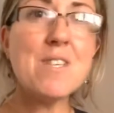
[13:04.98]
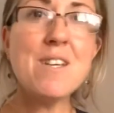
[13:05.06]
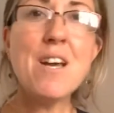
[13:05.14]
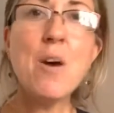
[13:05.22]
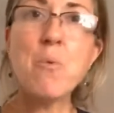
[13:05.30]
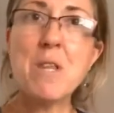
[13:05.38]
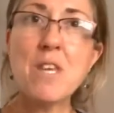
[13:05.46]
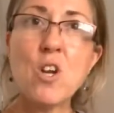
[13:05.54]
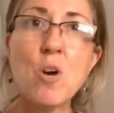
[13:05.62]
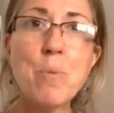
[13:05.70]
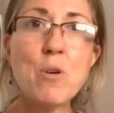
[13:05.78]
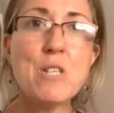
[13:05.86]
within our
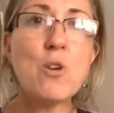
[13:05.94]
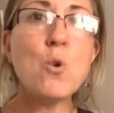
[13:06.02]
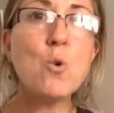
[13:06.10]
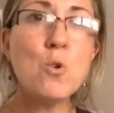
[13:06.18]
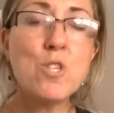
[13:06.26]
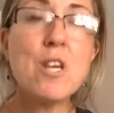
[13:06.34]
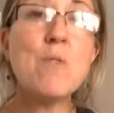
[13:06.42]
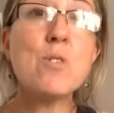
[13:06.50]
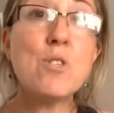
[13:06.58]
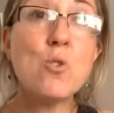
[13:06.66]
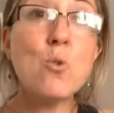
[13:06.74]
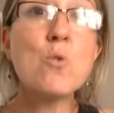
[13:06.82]
body also
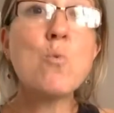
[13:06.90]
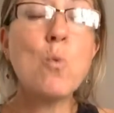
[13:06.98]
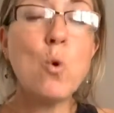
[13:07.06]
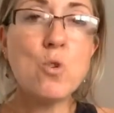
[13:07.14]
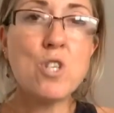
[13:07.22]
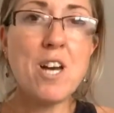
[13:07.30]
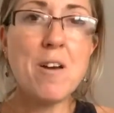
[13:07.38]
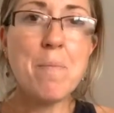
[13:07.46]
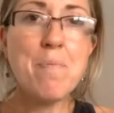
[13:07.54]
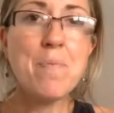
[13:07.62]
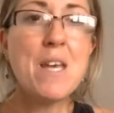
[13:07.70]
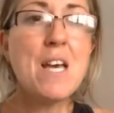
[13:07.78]
stores water.
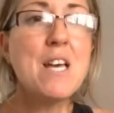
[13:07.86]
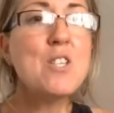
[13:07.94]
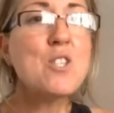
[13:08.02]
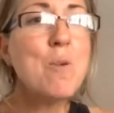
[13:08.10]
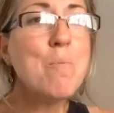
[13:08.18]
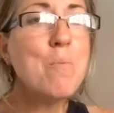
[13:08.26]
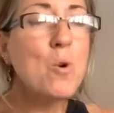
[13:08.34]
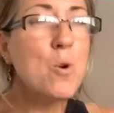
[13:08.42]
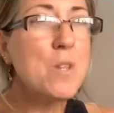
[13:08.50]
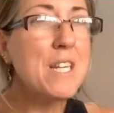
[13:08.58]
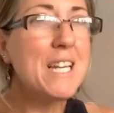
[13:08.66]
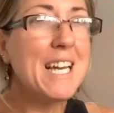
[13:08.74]
So more
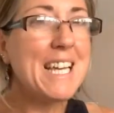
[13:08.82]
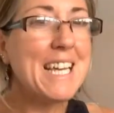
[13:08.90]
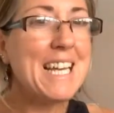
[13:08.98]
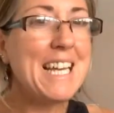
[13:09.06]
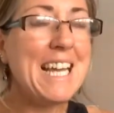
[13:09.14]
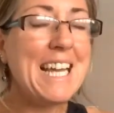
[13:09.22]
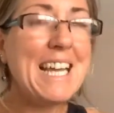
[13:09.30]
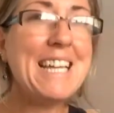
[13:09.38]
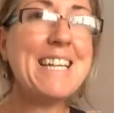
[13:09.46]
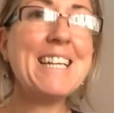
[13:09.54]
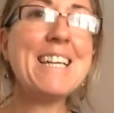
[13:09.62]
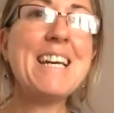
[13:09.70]
than
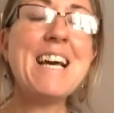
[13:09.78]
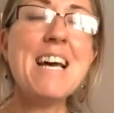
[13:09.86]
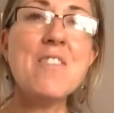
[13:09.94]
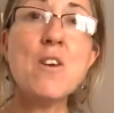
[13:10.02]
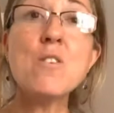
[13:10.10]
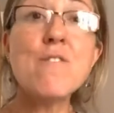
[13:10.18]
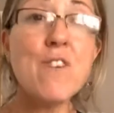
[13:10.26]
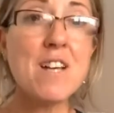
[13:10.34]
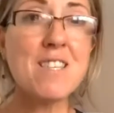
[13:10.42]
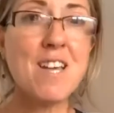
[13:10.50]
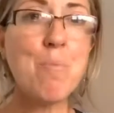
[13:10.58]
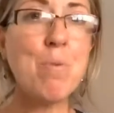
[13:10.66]
likely, those
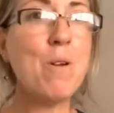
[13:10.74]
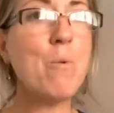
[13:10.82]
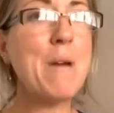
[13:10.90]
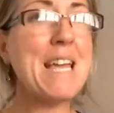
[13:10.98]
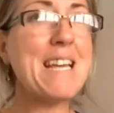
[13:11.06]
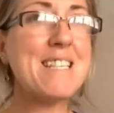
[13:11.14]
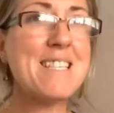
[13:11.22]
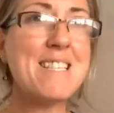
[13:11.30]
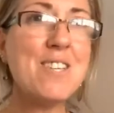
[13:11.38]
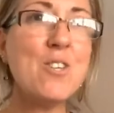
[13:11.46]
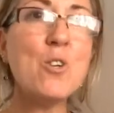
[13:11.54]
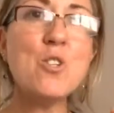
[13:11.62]
first couple of weeks,
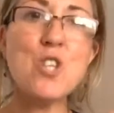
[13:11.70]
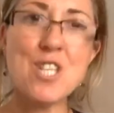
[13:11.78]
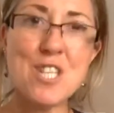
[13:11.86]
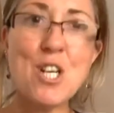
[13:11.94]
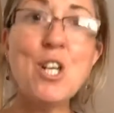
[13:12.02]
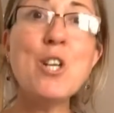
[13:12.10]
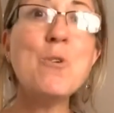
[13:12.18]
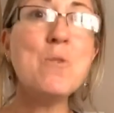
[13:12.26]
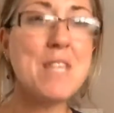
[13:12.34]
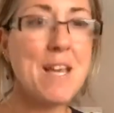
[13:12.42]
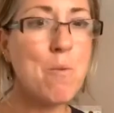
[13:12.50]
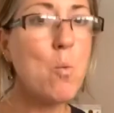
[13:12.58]
you're just
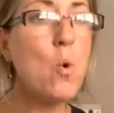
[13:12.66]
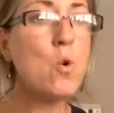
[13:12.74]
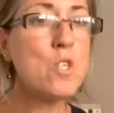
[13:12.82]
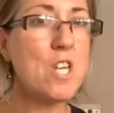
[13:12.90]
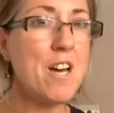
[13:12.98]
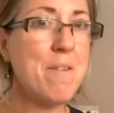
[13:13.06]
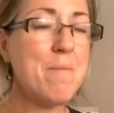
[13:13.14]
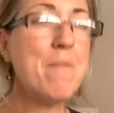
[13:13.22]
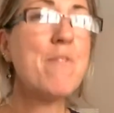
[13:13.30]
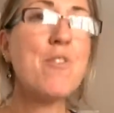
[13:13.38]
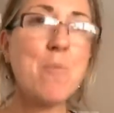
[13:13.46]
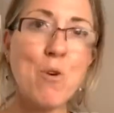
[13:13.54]
losing water
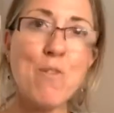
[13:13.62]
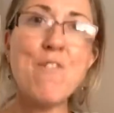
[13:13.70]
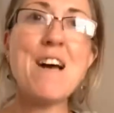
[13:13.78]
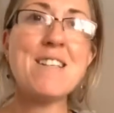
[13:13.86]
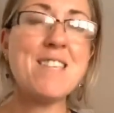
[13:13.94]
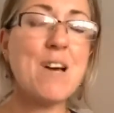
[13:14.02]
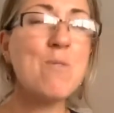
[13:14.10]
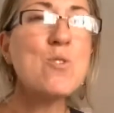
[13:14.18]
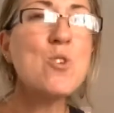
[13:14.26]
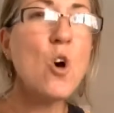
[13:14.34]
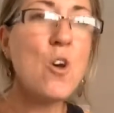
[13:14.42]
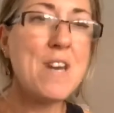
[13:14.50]
from your fat cells,
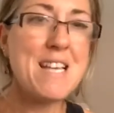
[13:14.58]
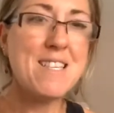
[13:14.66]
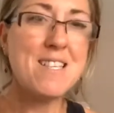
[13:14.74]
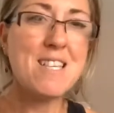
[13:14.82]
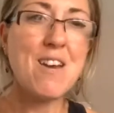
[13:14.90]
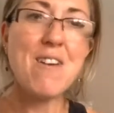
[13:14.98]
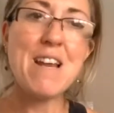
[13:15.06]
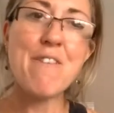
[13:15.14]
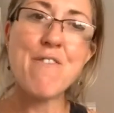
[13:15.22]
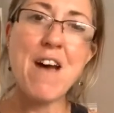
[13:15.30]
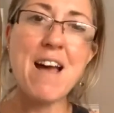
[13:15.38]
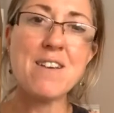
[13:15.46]
not necessarily
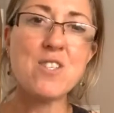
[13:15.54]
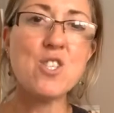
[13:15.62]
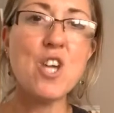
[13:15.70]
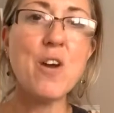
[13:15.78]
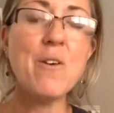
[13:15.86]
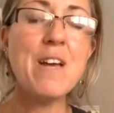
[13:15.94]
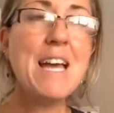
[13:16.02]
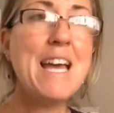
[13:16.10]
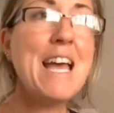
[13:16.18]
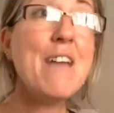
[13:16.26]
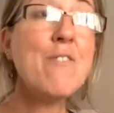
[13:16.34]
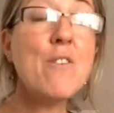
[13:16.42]
fat. So
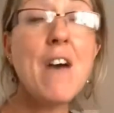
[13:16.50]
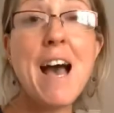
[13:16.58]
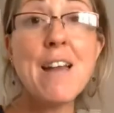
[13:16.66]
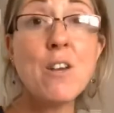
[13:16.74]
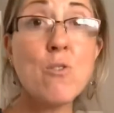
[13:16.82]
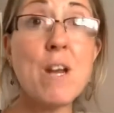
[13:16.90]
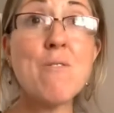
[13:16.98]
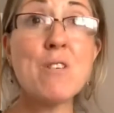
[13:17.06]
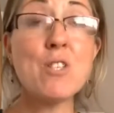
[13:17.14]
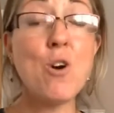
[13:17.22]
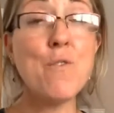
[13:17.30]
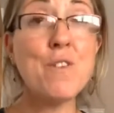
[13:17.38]
if you've had a great
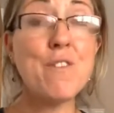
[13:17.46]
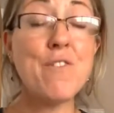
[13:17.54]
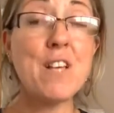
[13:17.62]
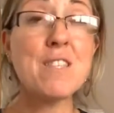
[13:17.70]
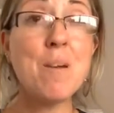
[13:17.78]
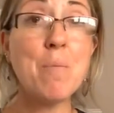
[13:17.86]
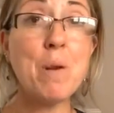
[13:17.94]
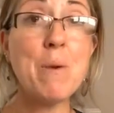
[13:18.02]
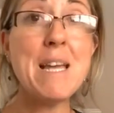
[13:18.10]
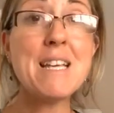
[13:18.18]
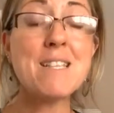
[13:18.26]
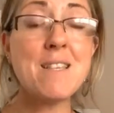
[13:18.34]
result for the first couple of
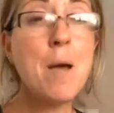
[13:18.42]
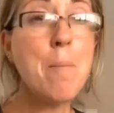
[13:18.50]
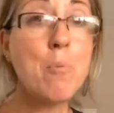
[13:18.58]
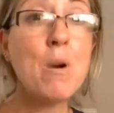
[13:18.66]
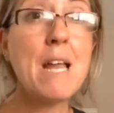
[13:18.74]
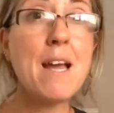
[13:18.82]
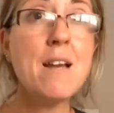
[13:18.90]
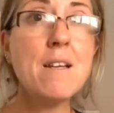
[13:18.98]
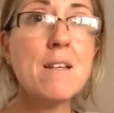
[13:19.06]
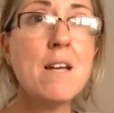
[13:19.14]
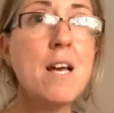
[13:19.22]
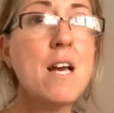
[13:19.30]
weeks, brilliant.
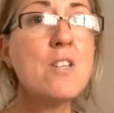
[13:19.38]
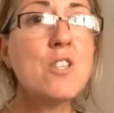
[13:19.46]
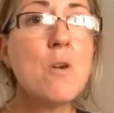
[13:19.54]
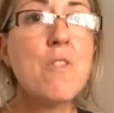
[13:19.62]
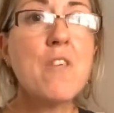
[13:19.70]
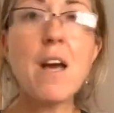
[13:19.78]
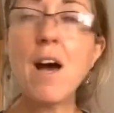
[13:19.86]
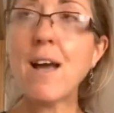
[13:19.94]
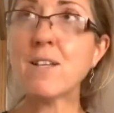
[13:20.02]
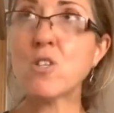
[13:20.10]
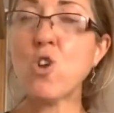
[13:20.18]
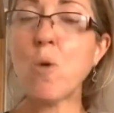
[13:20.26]
Don't think, oh, I
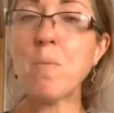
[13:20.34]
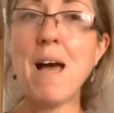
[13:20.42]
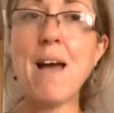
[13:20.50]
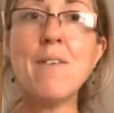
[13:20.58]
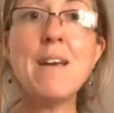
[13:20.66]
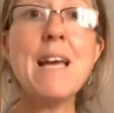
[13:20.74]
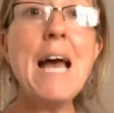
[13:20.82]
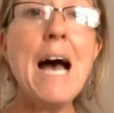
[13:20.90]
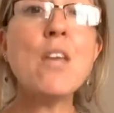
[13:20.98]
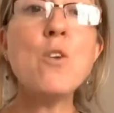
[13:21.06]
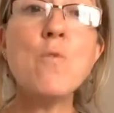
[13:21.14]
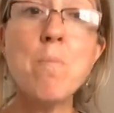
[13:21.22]
can stop now.
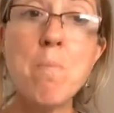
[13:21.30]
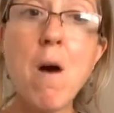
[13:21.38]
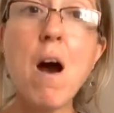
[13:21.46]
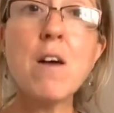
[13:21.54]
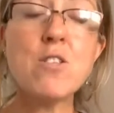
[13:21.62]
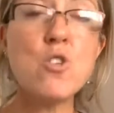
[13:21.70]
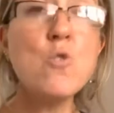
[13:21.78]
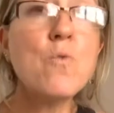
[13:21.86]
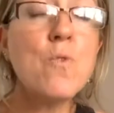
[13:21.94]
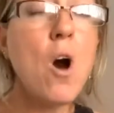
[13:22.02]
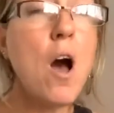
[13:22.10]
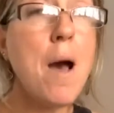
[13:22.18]
You
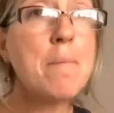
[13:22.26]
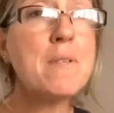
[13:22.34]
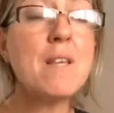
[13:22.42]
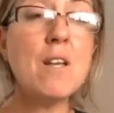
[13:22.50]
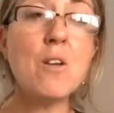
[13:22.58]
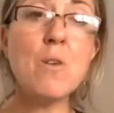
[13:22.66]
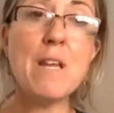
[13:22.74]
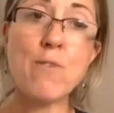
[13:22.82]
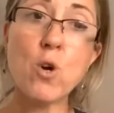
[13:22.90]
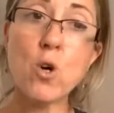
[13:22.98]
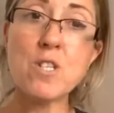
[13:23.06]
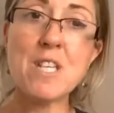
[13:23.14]
absolutely have
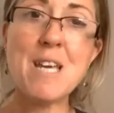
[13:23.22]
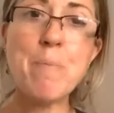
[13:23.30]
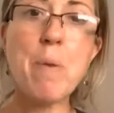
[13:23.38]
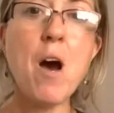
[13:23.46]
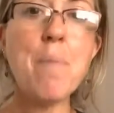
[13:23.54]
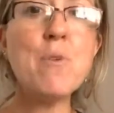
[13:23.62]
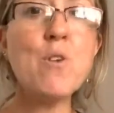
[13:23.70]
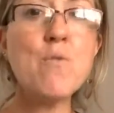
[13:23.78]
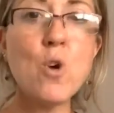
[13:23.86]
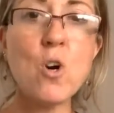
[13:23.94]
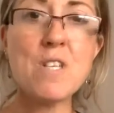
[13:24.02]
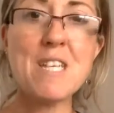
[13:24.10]
got to keep it up, and you've
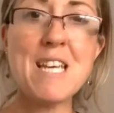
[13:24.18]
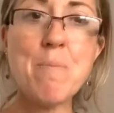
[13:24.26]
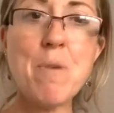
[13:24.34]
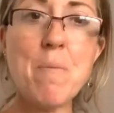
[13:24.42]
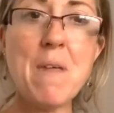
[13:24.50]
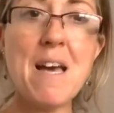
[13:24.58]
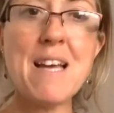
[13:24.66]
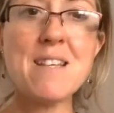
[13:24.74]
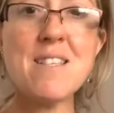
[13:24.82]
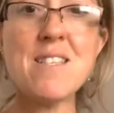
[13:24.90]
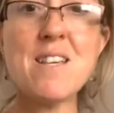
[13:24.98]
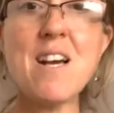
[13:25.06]
got to keep up that
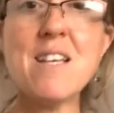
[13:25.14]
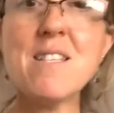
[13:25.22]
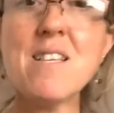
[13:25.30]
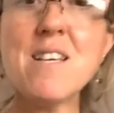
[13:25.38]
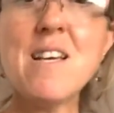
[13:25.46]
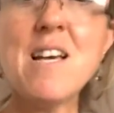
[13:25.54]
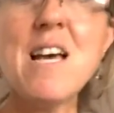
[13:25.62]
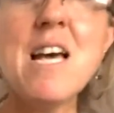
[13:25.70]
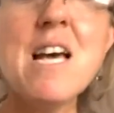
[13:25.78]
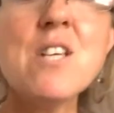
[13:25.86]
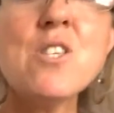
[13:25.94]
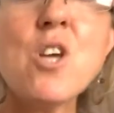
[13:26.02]
exercise.
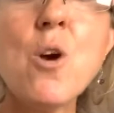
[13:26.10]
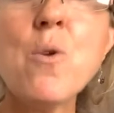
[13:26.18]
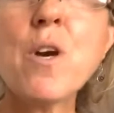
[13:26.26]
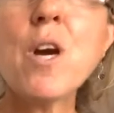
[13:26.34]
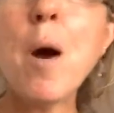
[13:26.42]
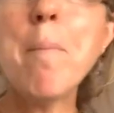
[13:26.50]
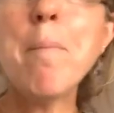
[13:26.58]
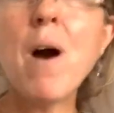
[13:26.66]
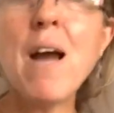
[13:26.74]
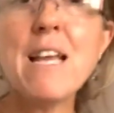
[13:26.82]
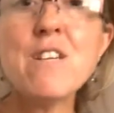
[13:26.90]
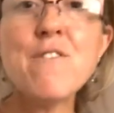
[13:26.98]
So the
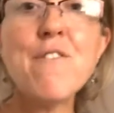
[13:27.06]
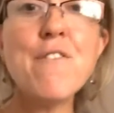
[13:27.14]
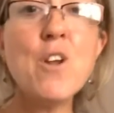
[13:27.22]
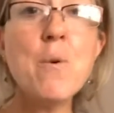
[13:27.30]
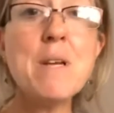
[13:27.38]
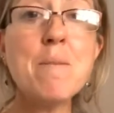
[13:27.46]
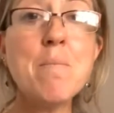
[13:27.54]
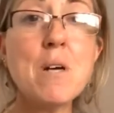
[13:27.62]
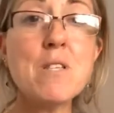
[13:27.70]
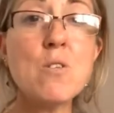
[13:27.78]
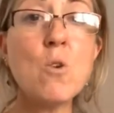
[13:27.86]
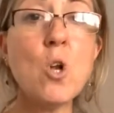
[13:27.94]
combined fluid and
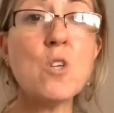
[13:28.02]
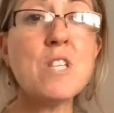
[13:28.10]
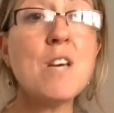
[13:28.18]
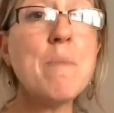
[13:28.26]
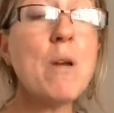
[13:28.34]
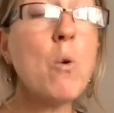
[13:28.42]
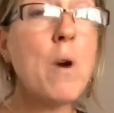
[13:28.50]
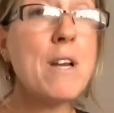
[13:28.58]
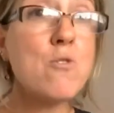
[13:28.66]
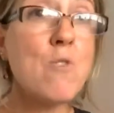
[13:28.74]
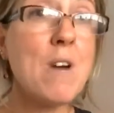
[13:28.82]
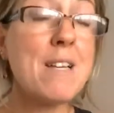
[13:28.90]
muscle loss can be quite
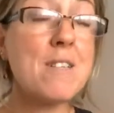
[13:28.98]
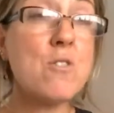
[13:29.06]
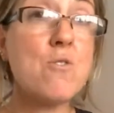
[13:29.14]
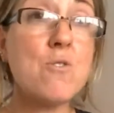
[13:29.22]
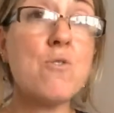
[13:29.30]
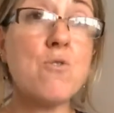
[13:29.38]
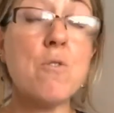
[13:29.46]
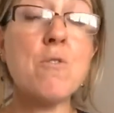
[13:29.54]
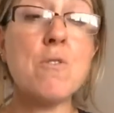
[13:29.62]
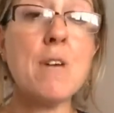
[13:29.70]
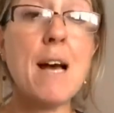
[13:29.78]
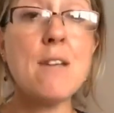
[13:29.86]

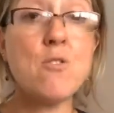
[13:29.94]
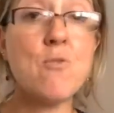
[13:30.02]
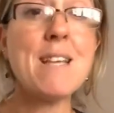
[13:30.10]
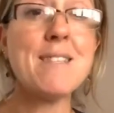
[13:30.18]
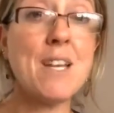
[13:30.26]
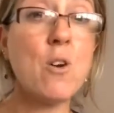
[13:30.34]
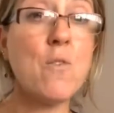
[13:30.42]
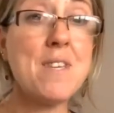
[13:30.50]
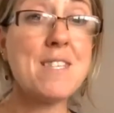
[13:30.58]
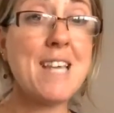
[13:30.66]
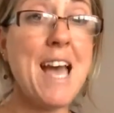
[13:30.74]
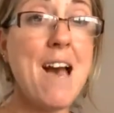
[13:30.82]
drastic on the
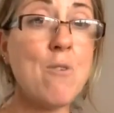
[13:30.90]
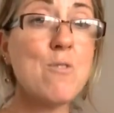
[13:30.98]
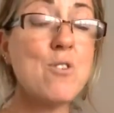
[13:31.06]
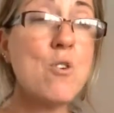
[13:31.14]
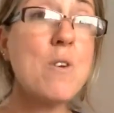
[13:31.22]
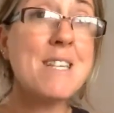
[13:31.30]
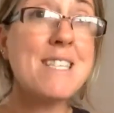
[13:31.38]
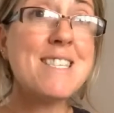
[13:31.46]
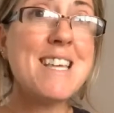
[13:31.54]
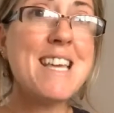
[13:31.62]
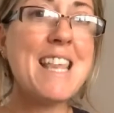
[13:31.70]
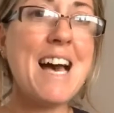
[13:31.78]
scale. So you can
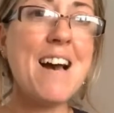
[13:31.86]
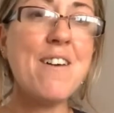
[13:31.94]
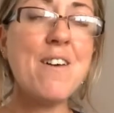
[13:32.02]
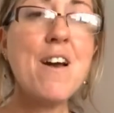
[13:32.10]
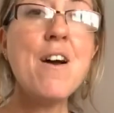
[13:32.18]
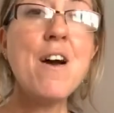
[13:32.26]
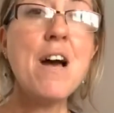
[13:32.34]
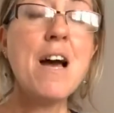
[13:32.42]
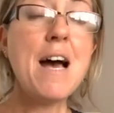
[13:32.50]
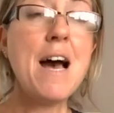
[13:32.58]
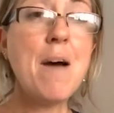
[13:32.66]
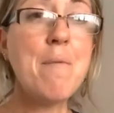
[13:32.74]
see that
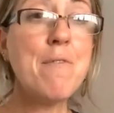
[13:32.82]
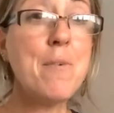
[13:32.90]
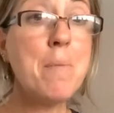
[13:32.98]
from